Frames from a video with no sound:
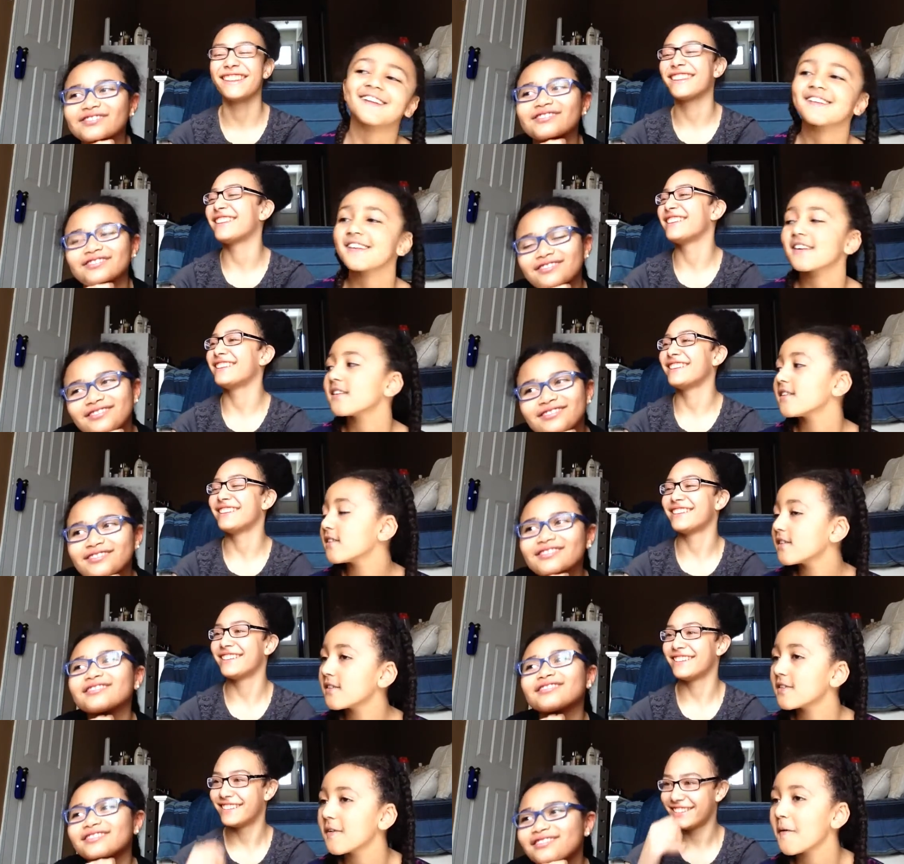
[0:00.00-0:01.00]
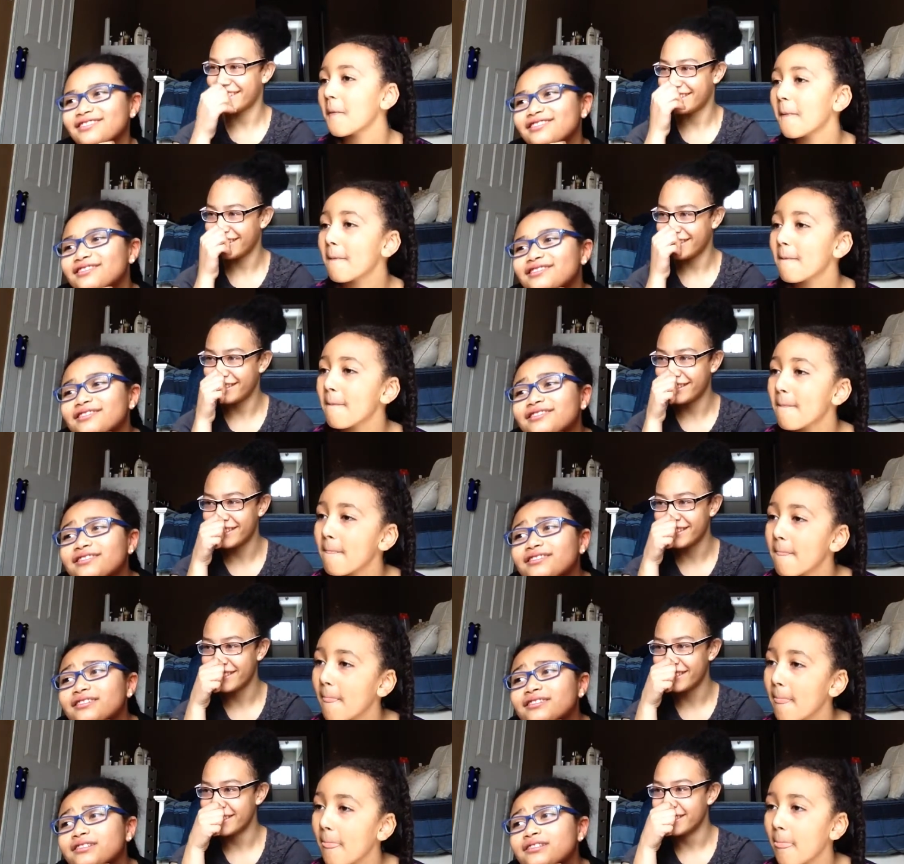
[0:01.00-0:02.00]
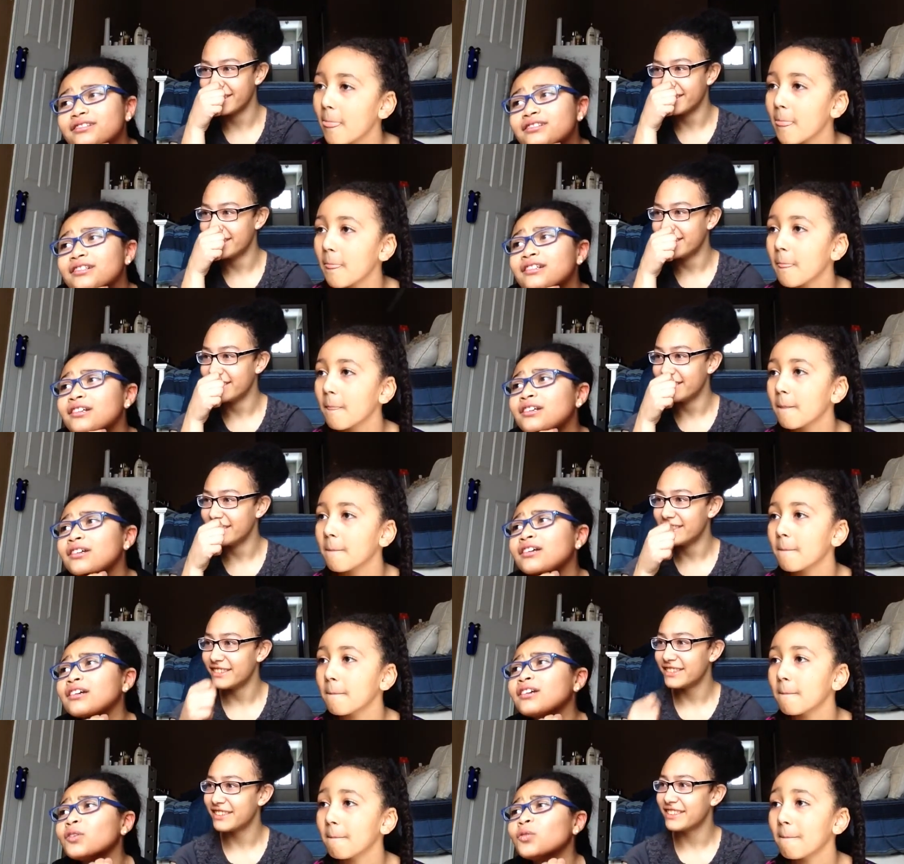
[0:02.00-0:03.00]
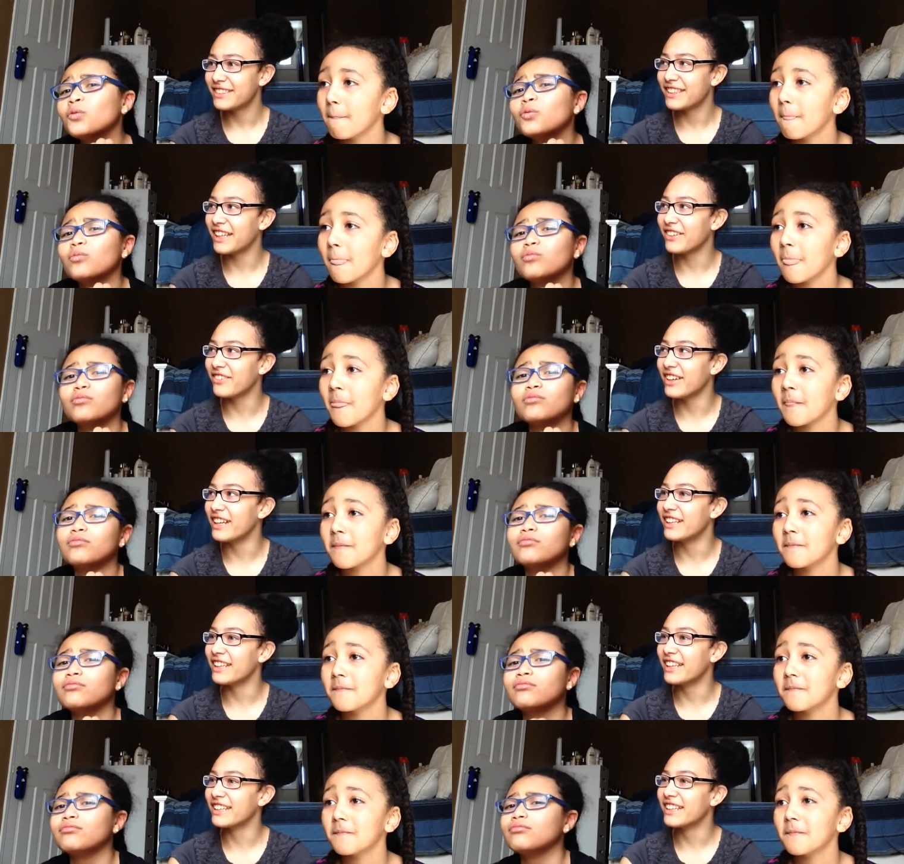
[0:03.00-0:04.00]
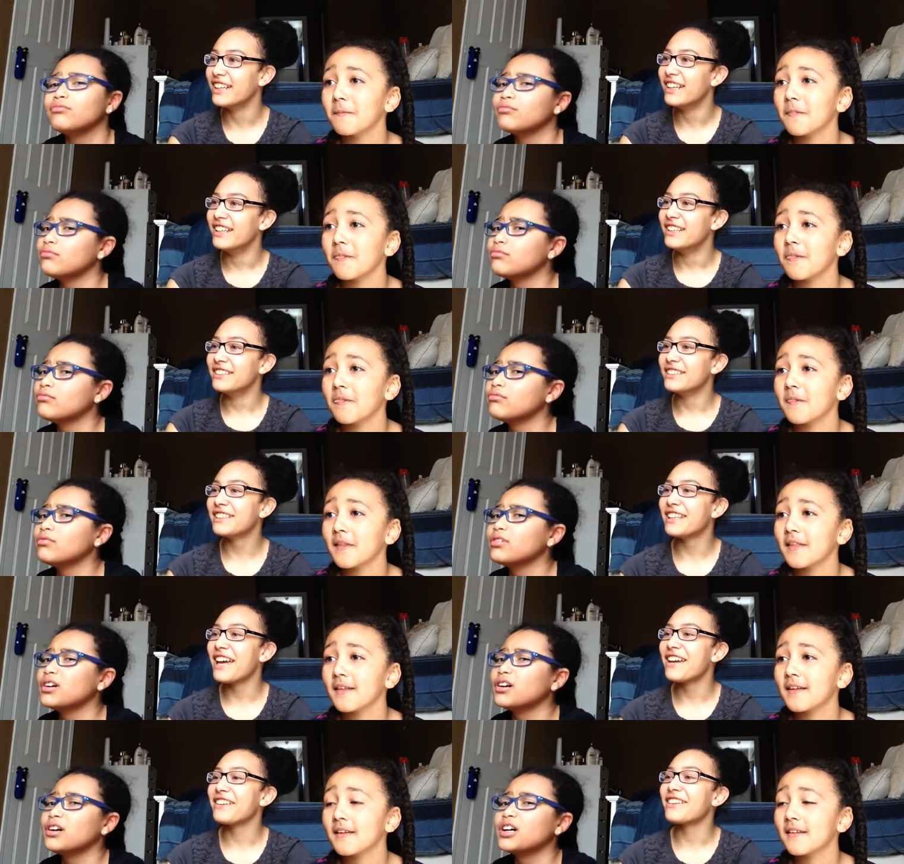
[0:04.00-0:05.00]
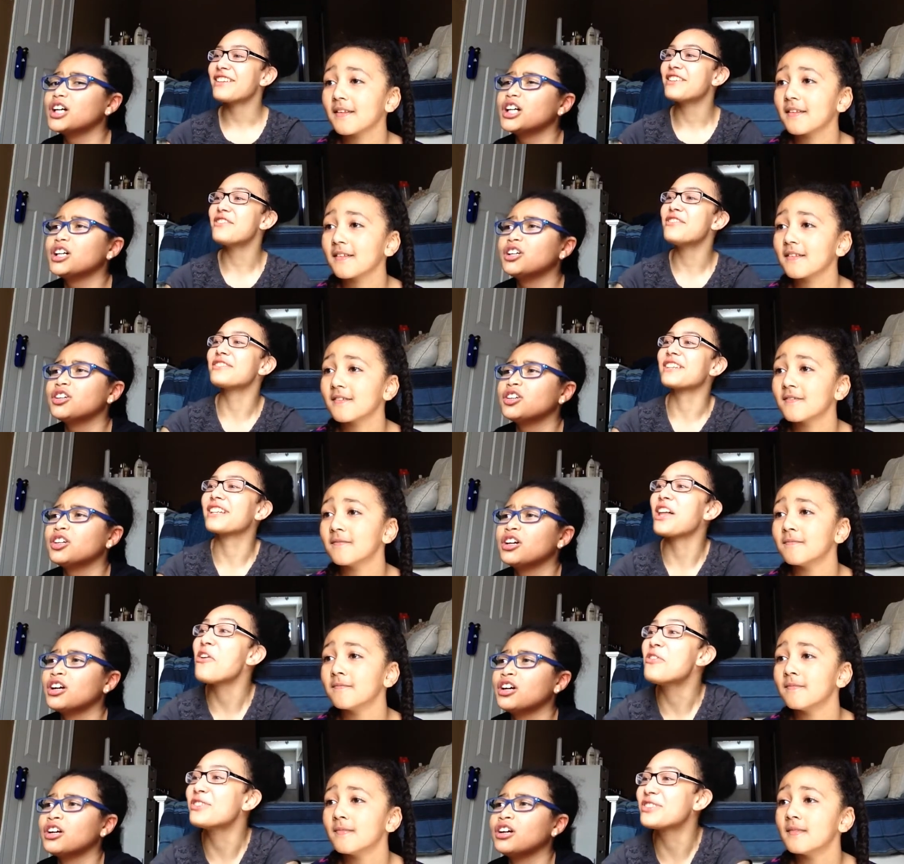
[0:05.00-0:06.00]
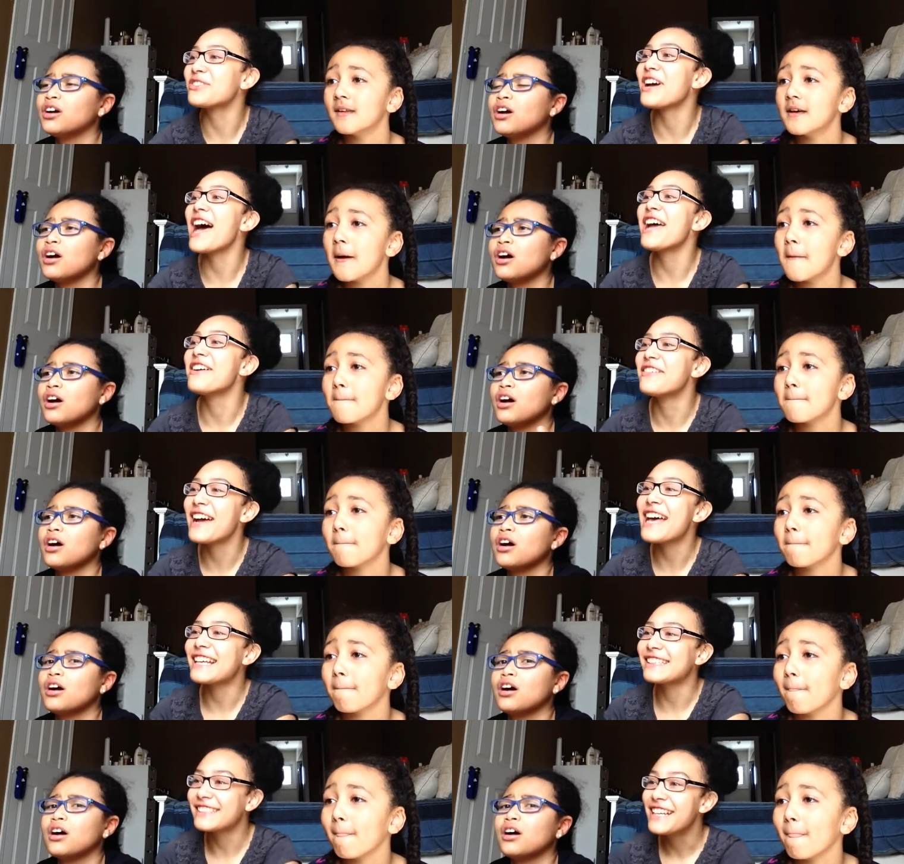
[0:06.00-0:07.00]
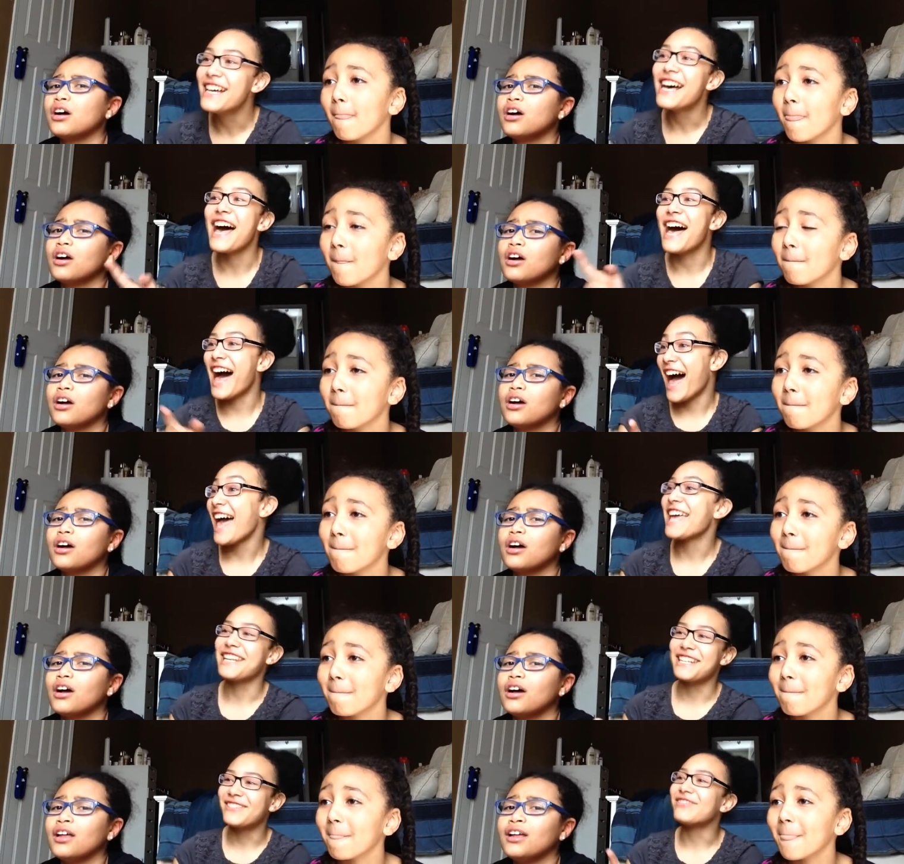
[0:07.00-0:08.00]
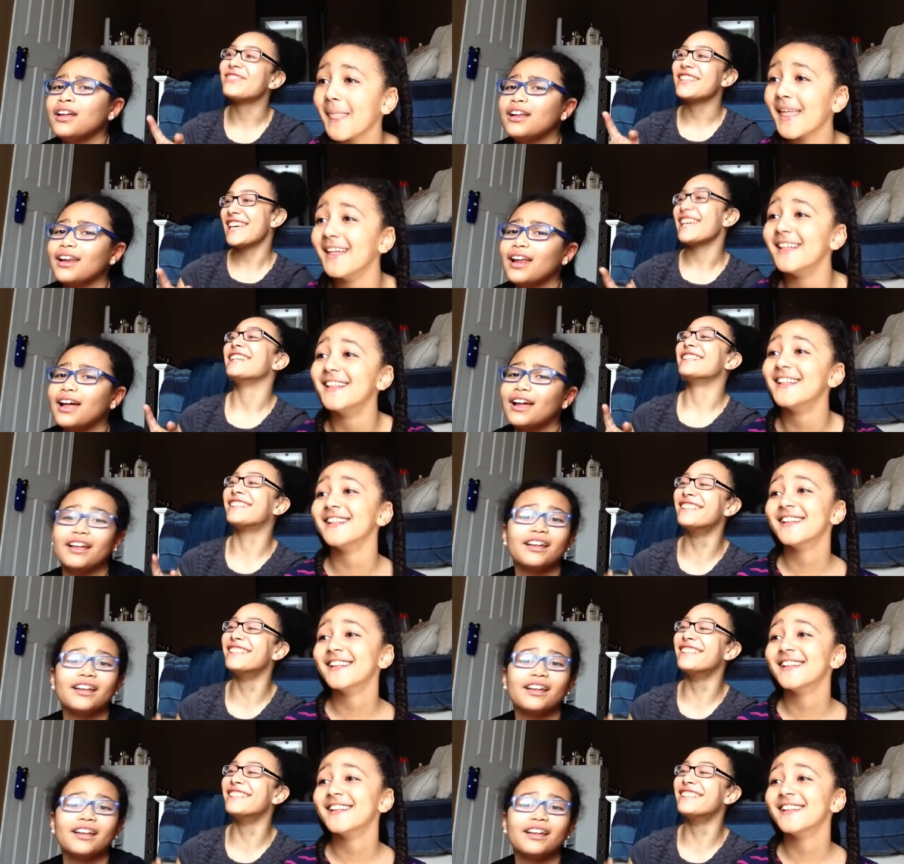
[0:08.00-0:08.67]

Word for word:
Speaker 1: Who's most likely to die of something stupid? like what? Like Get, walking in front of clothes, a dry your eyes. I hide place.